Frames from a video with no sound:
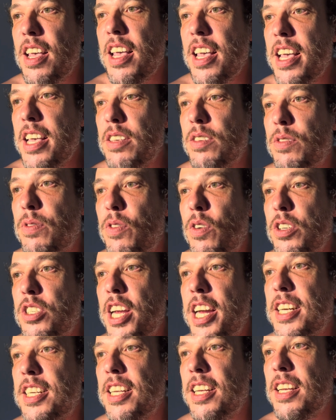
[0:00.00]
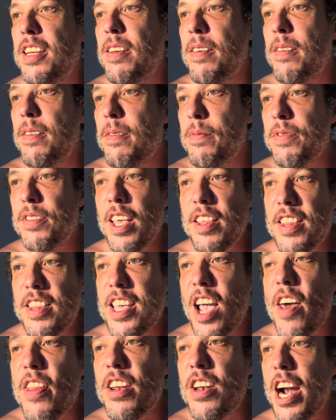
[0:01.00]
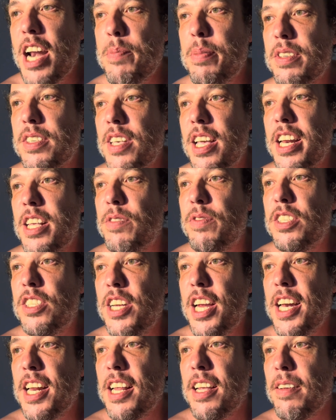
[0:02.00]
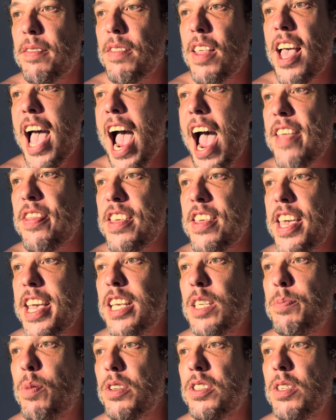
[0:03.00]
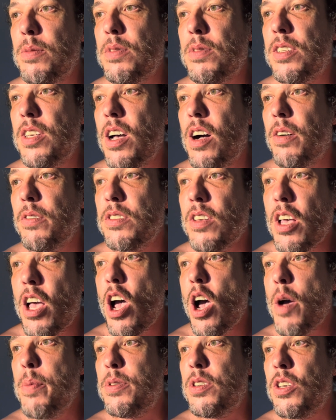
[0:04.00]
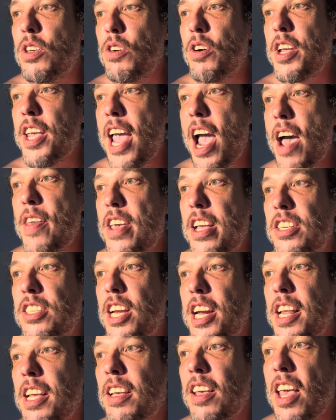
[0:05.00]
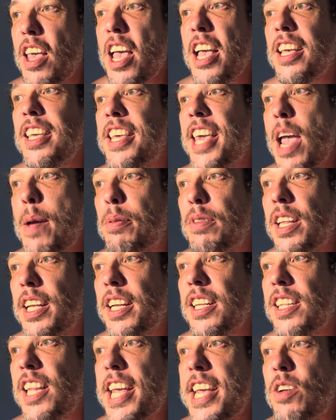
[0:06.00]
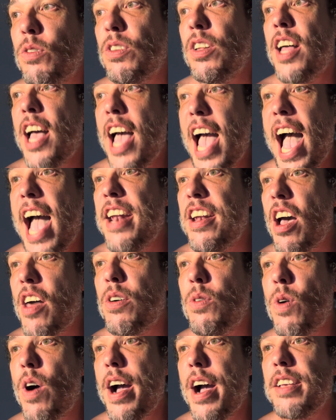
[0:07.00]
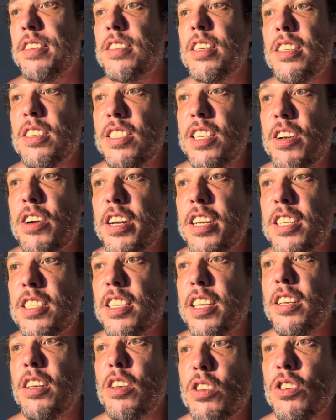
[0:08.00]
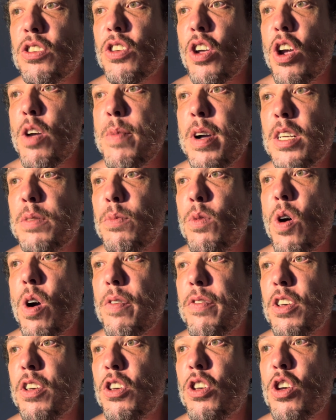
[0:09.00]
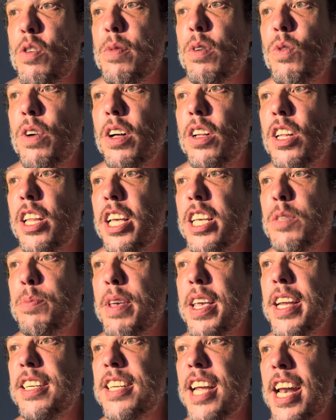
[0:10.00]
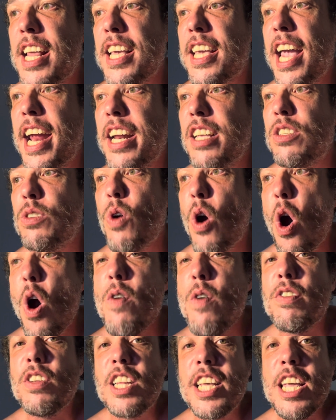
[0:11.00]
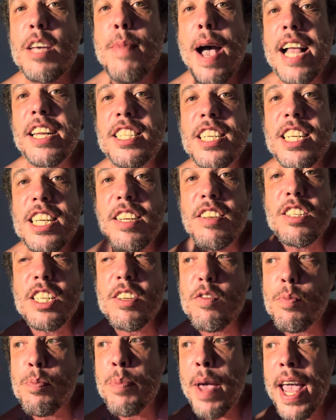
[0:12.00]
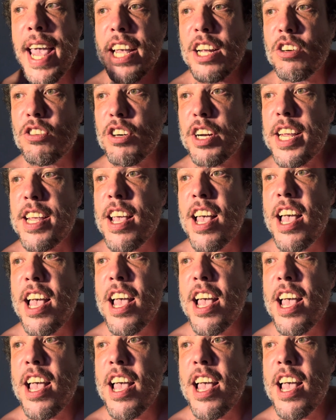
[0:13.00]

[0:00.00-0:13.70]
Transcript: is for cheating. That the other 90% is for cheating. At the esports themselves. Obscuring how they're cheating. Gambling, legal, and otherwise. Seriously, so much more of the human will is being dedicated to overly imaginative bankery